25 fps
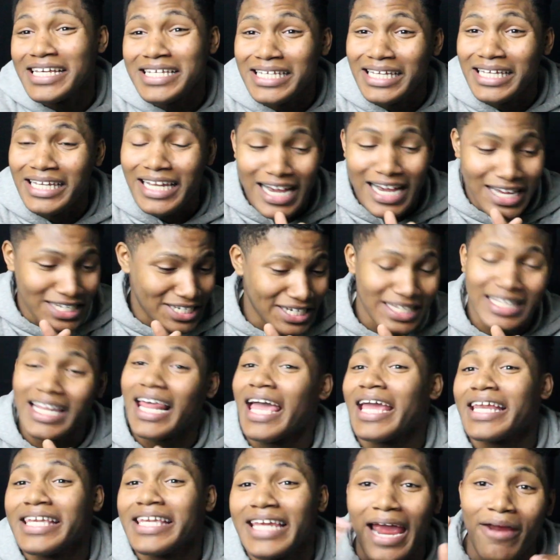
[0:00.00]
dissing Logic,
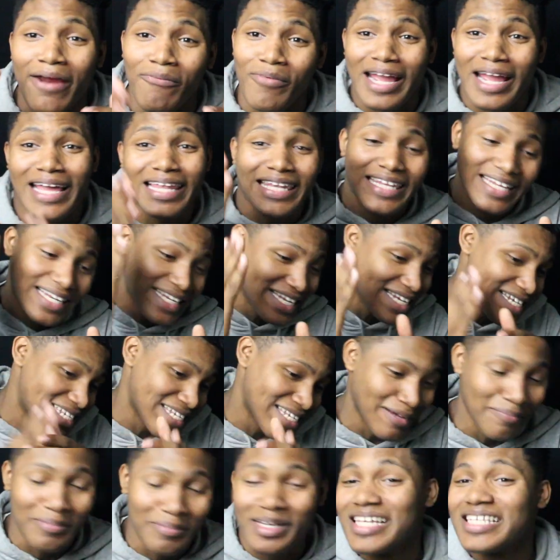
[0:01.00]
like directly
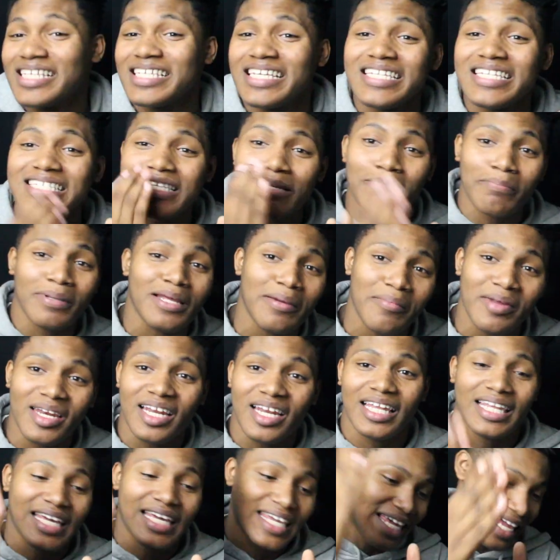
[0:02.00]
diss him, because he's
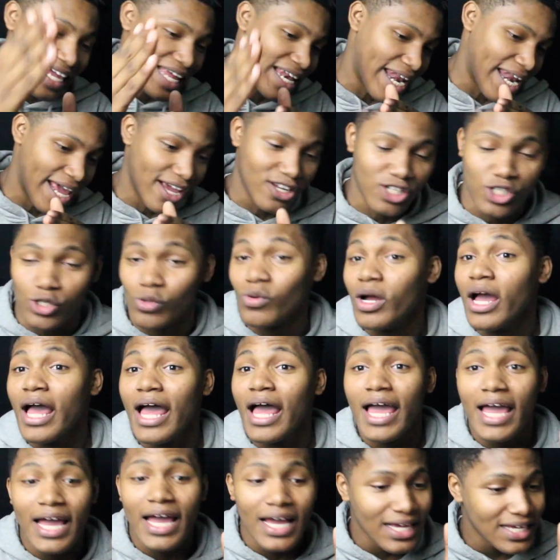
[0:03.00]
subliminally getting at you.
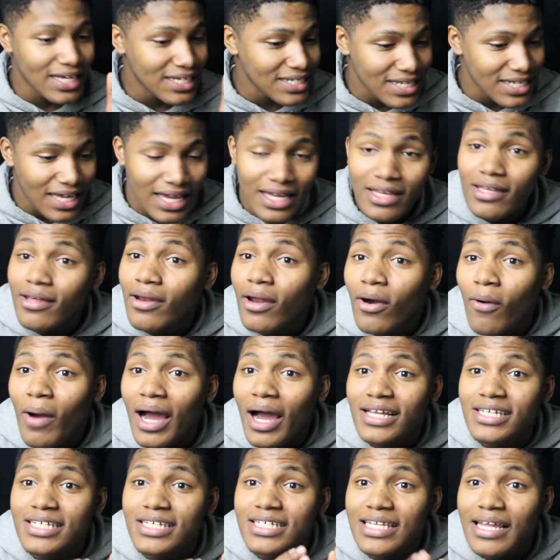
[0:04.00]
He said, you know,
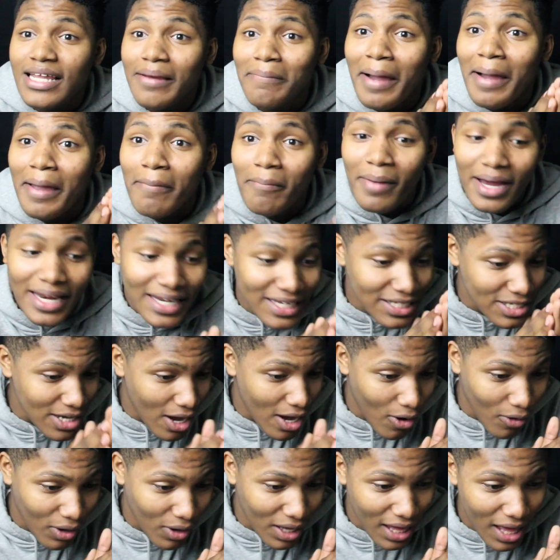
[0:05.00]
I just let my money
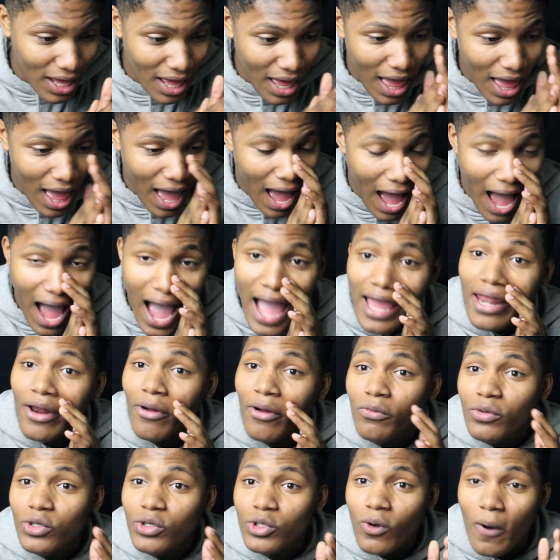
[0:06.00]
talk. I
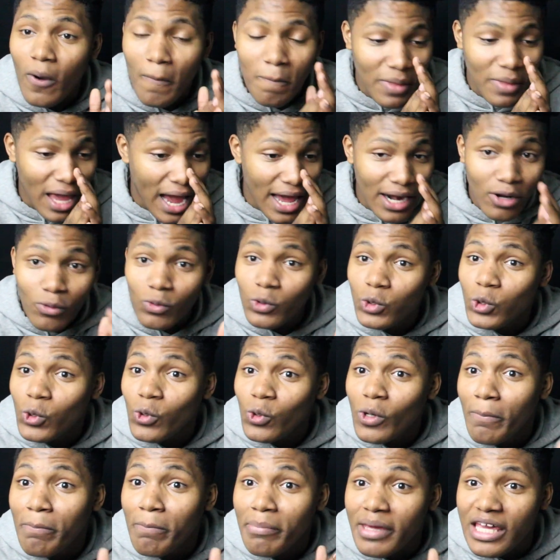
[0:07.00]
don't
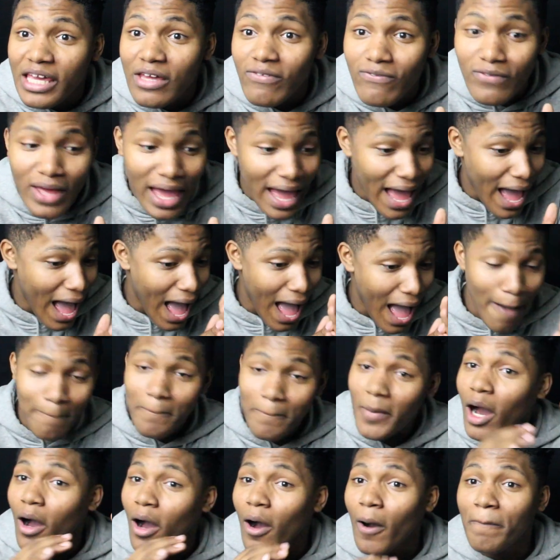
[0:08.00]
do the beef.
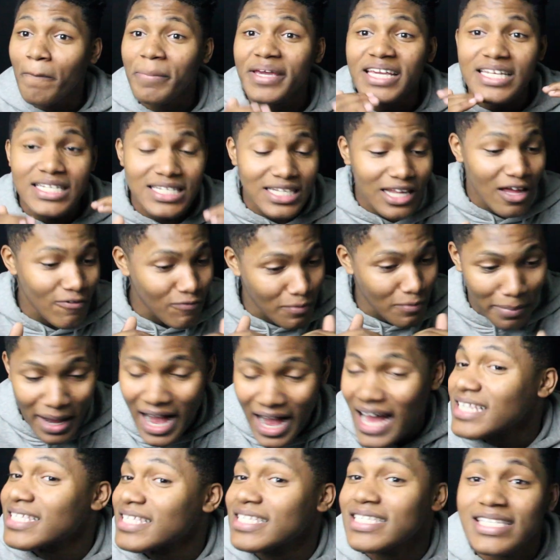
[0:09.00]
I'm all peace, love, and
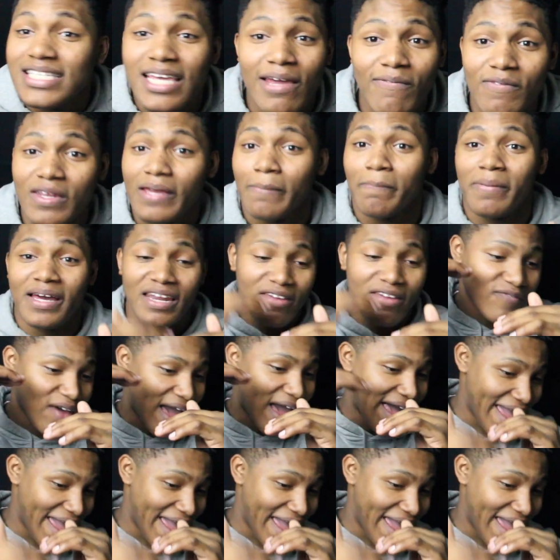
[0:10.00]
positivity. But if